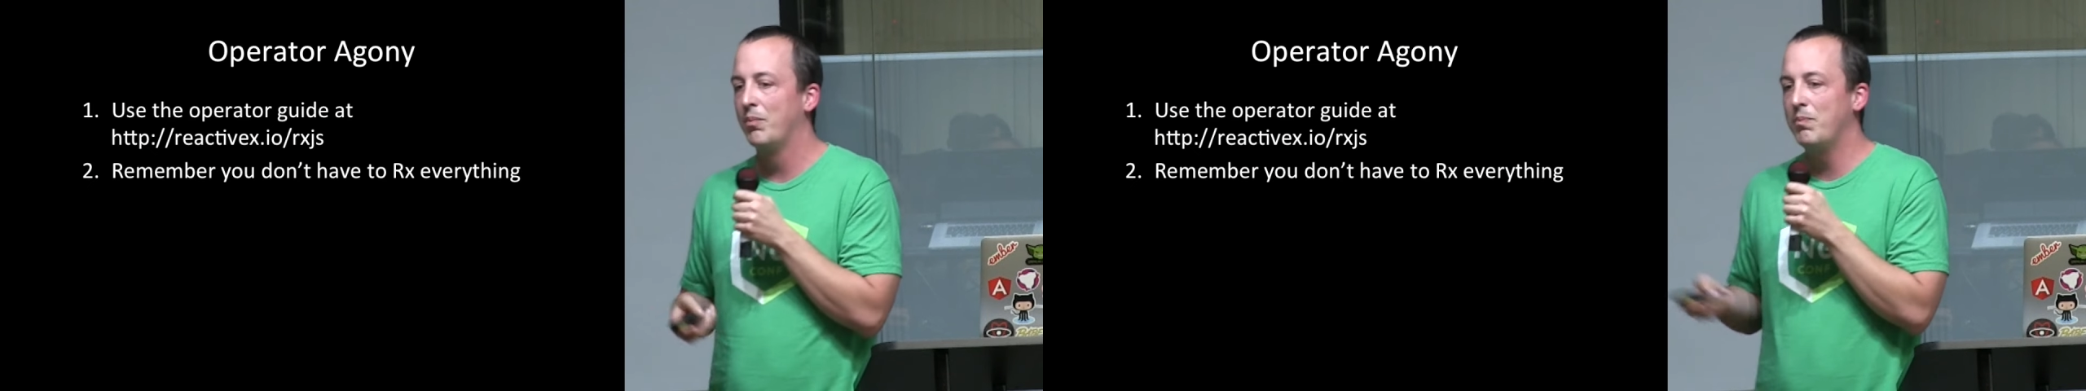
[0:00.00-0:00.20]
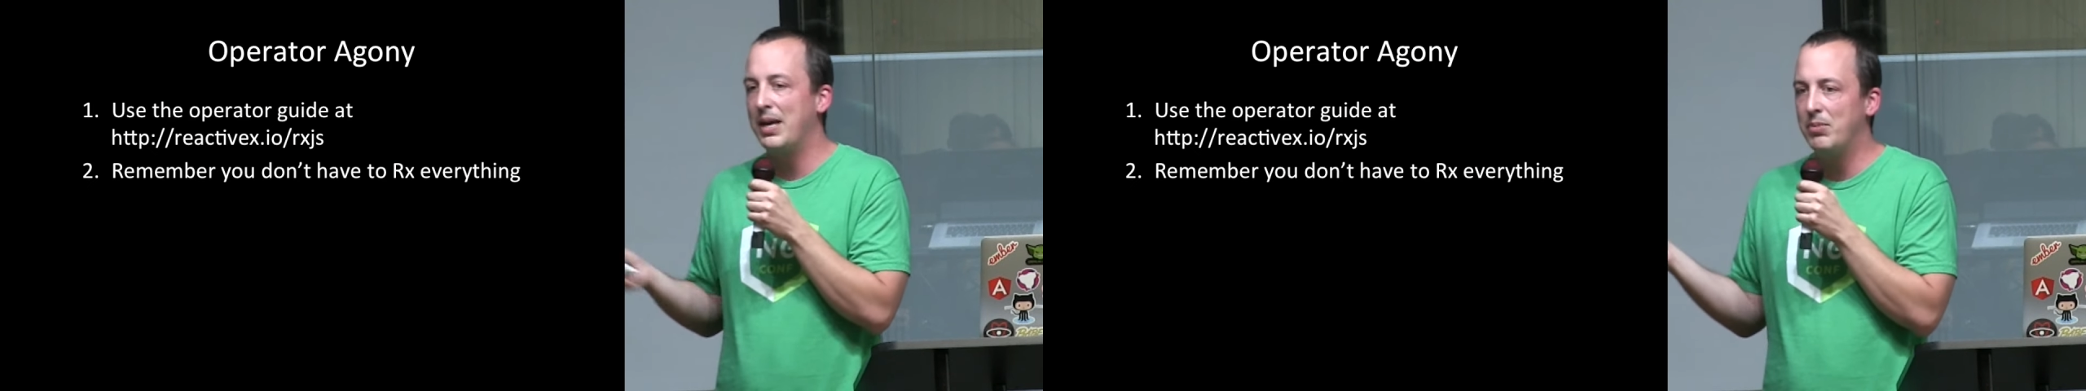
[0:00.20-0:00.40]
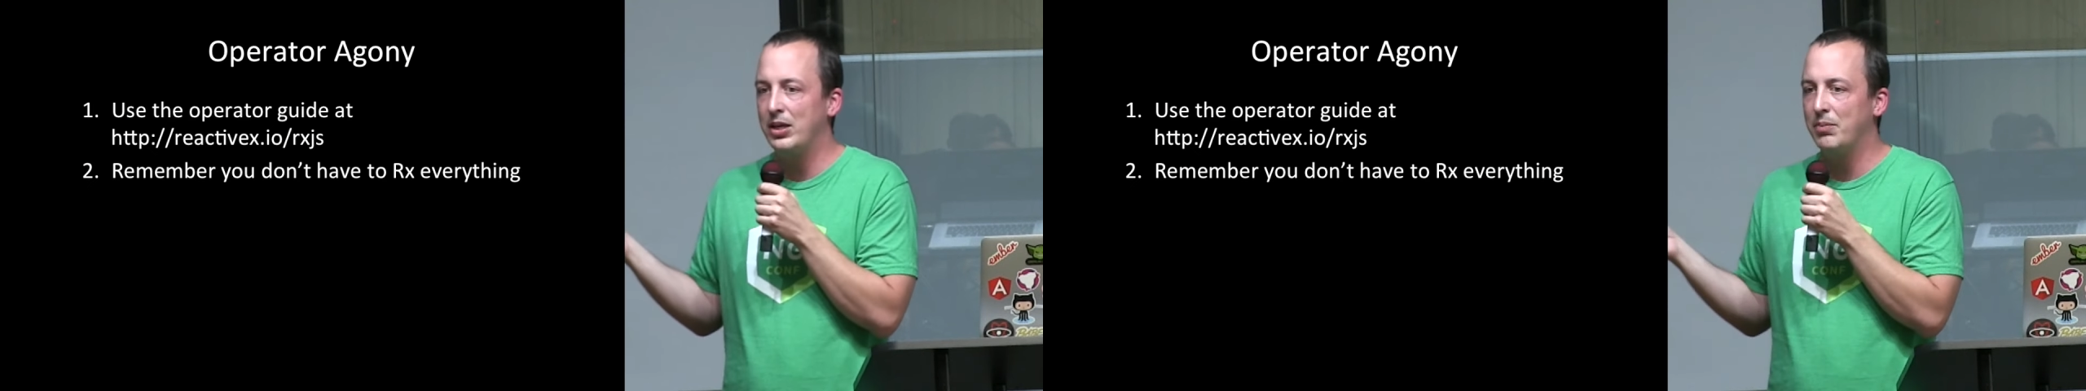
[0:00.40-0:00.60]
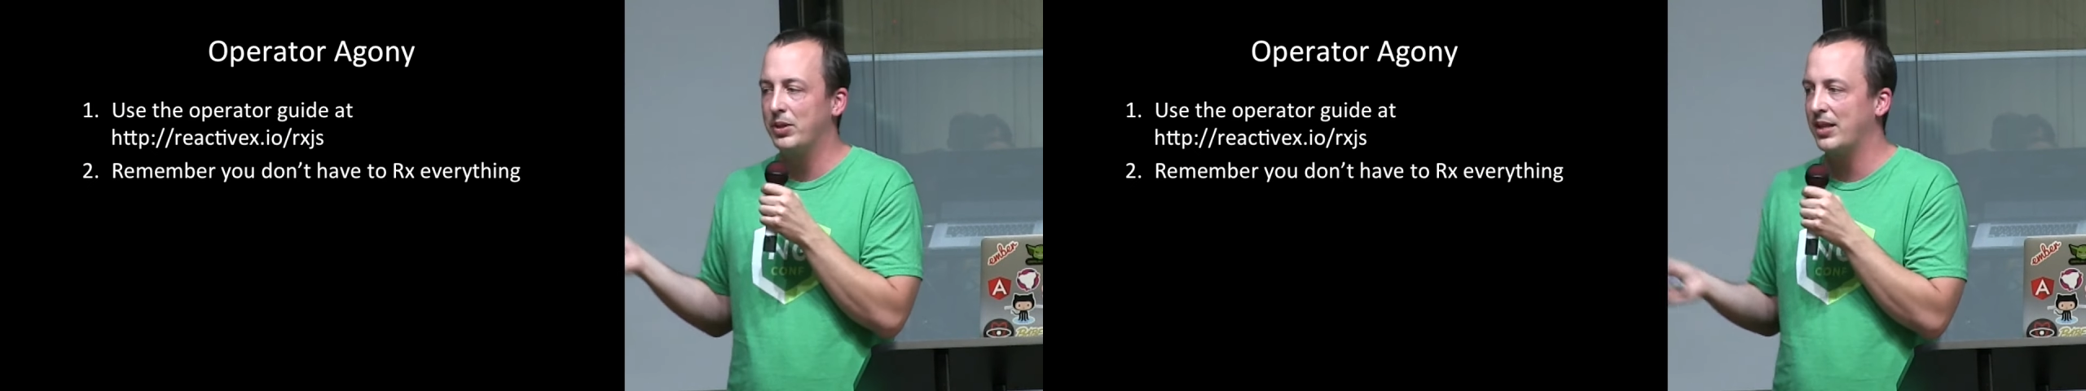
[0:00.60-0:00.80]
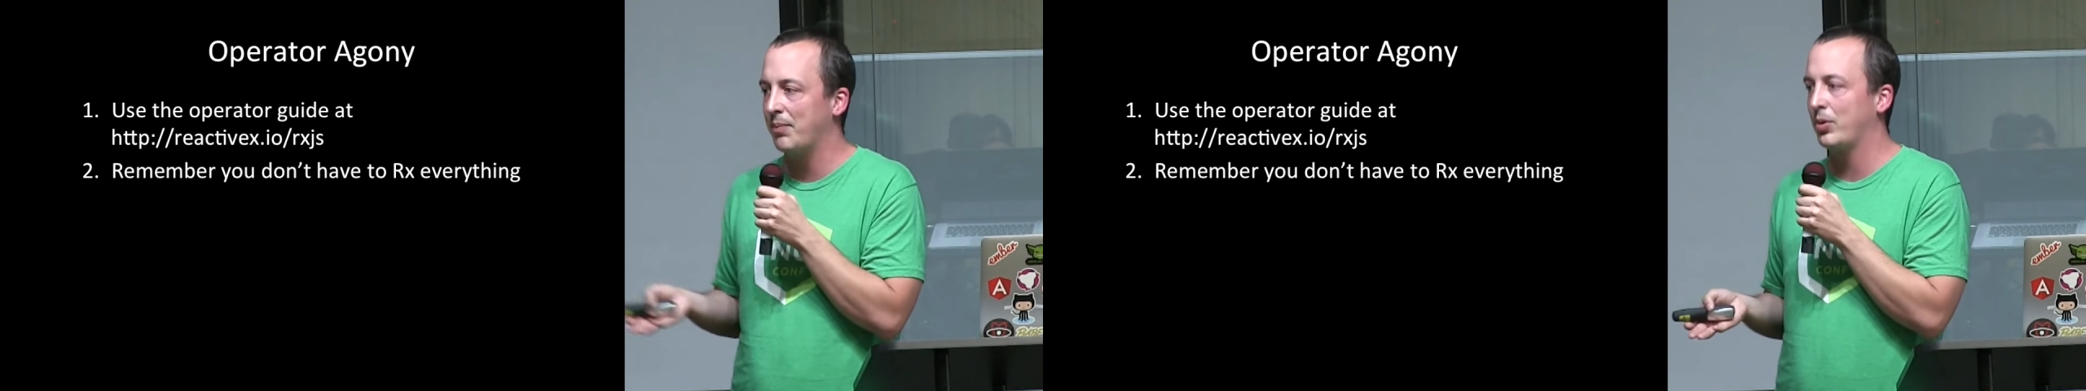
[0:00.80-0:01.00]
Maybe,
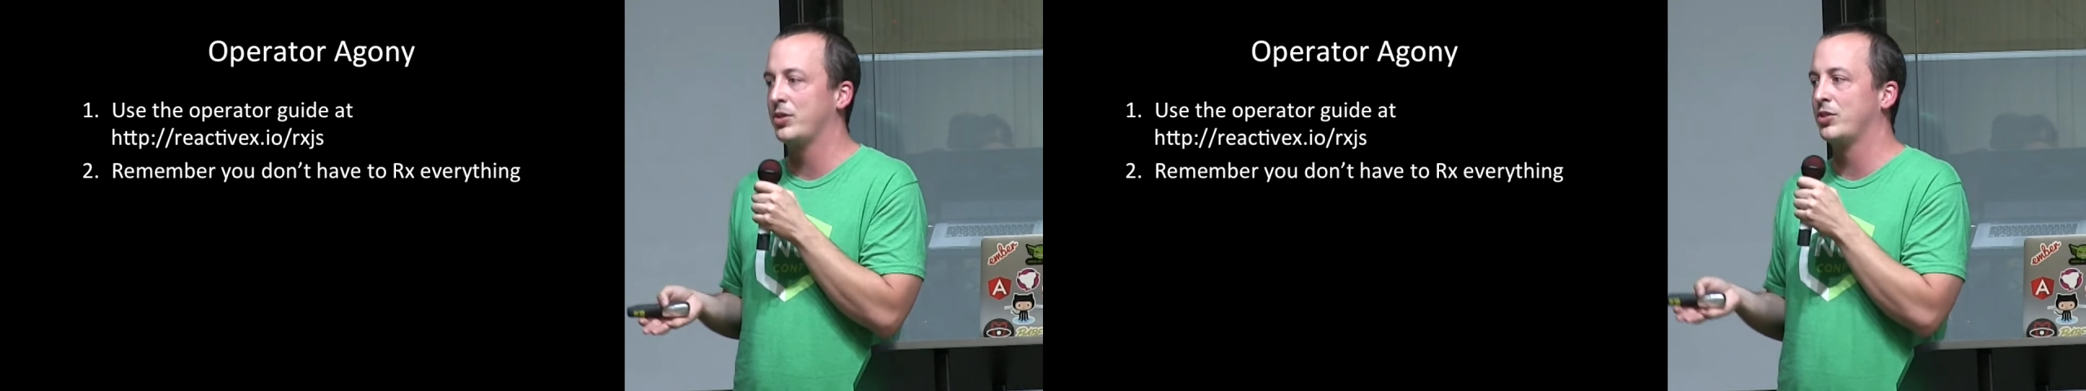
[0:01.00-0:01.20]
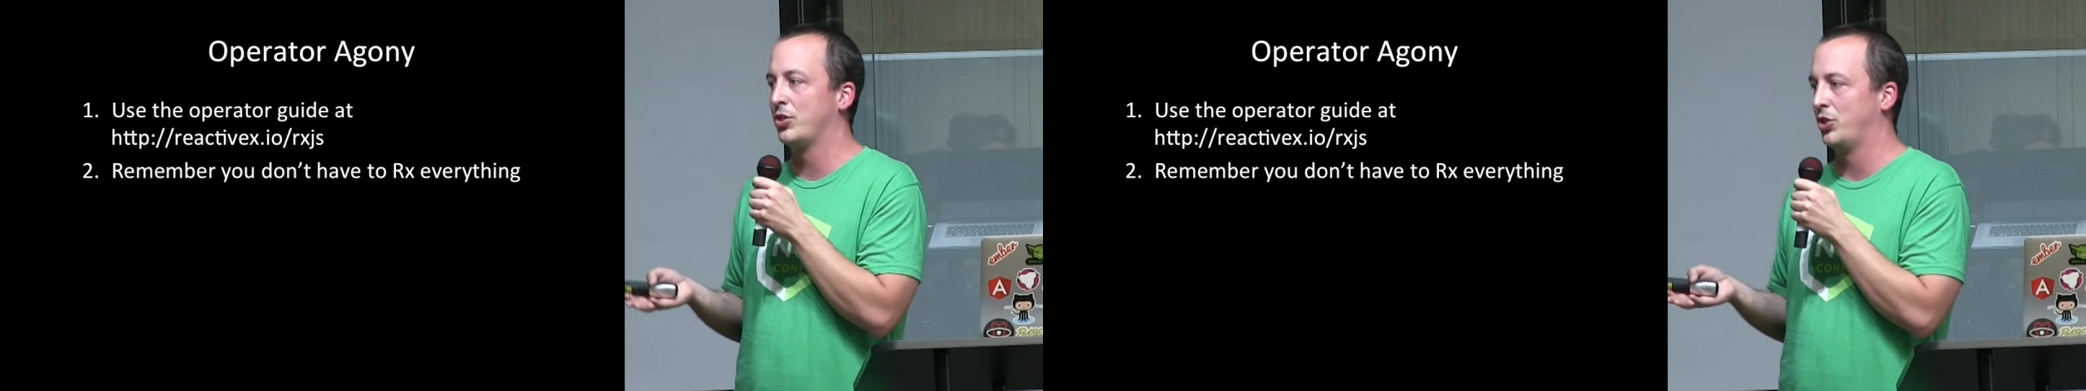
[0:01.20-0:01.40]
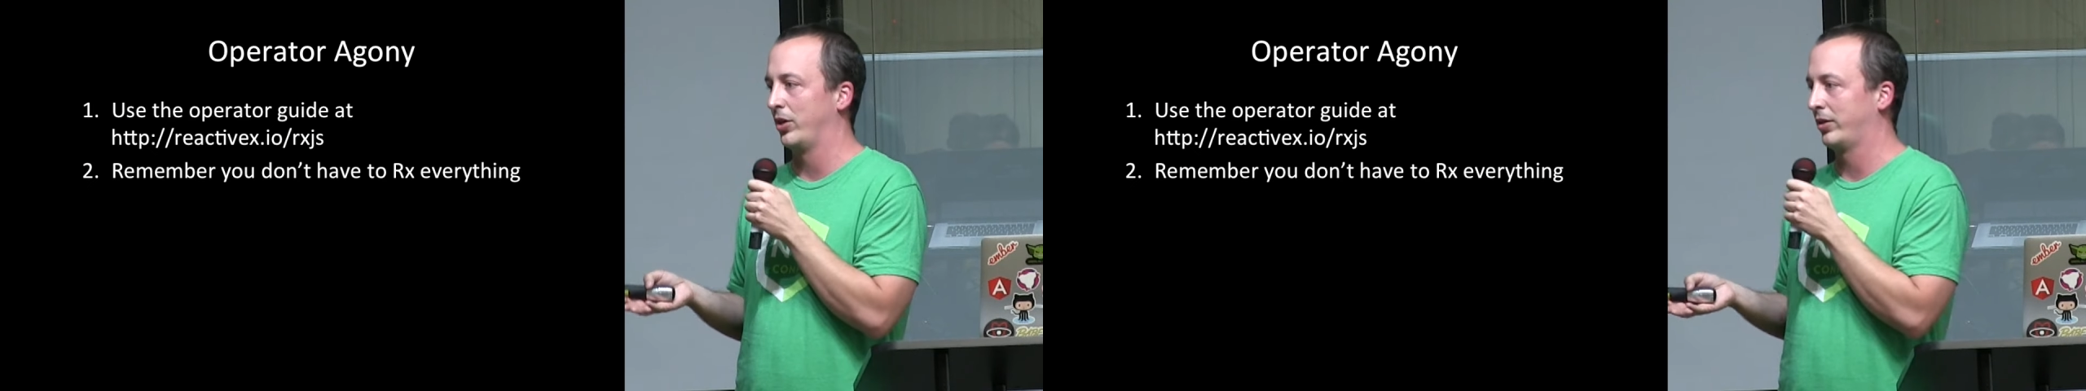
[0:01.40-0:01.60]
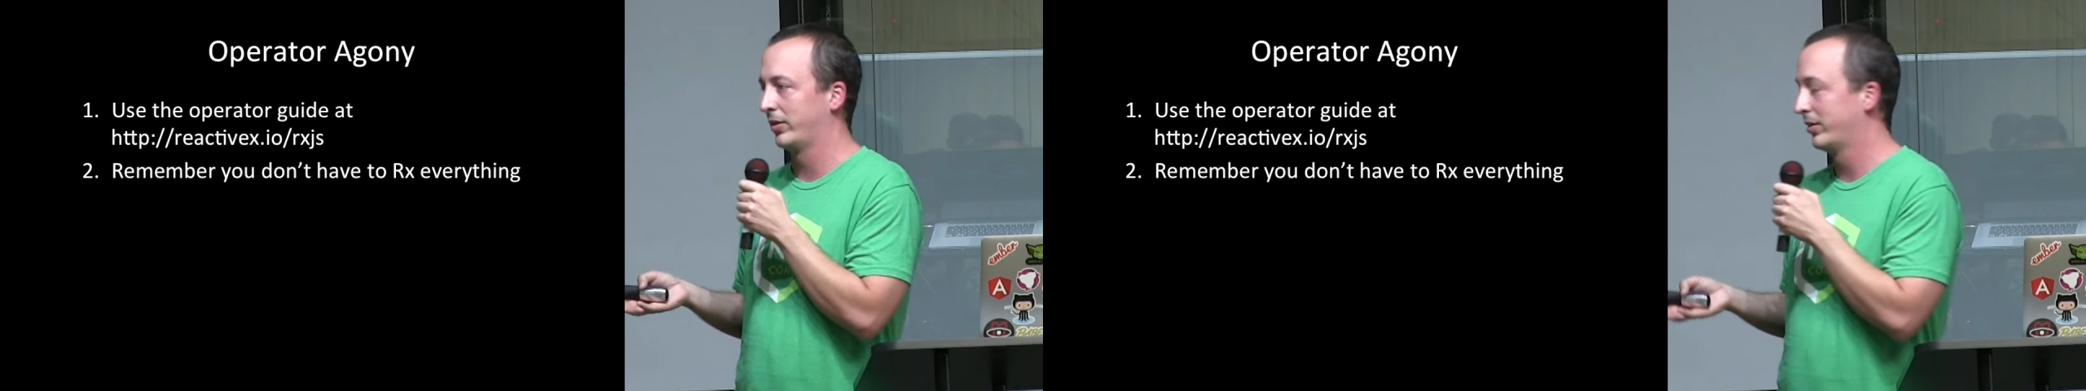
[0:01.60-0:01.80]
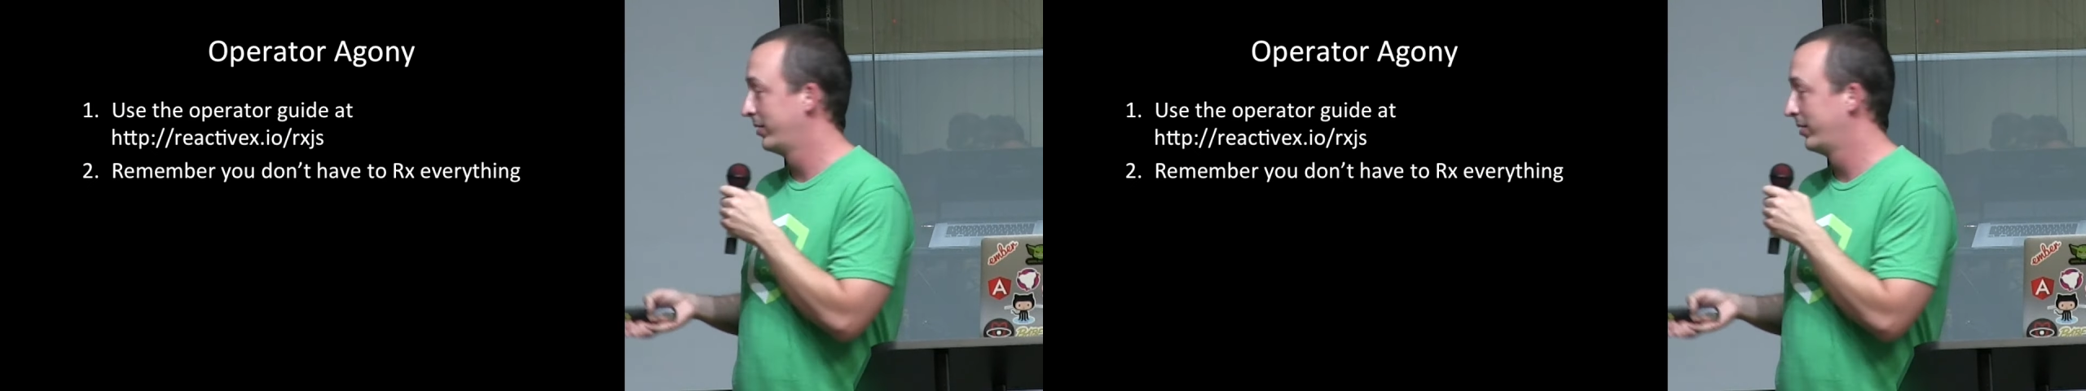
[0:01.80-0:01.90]
but that person's a jerk.